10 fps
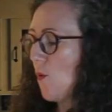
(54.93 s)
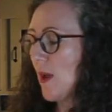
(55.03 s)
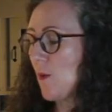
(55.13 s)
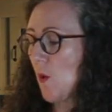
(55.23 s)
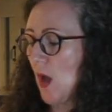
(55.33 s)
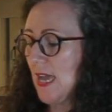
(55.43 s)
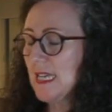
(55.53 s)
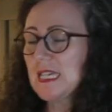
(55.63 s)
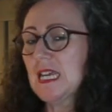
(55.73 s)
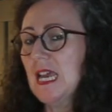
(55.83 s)
we
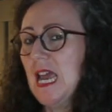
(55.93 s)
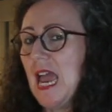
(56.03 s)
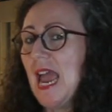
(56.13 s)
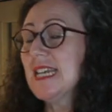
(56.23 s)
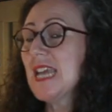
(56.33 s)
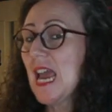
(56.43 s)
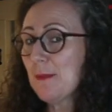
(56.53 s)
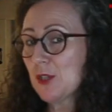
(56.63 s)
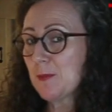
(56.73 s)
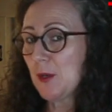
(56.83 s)
want a
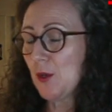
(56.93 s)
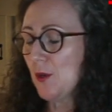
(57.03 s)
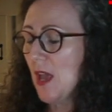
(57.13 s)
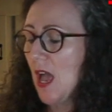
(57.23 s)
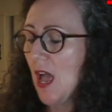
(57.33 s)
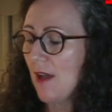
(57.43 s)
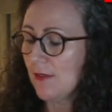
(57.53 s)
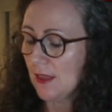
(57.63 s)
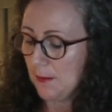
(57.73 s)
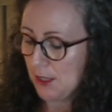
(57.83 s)
tablespoon
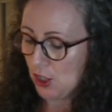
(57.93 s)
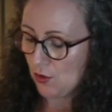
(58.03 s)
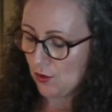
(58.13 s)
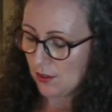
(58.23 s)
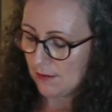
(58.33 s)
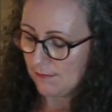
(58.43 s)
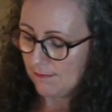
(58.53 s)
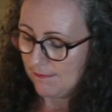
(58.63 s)
of lemon juice.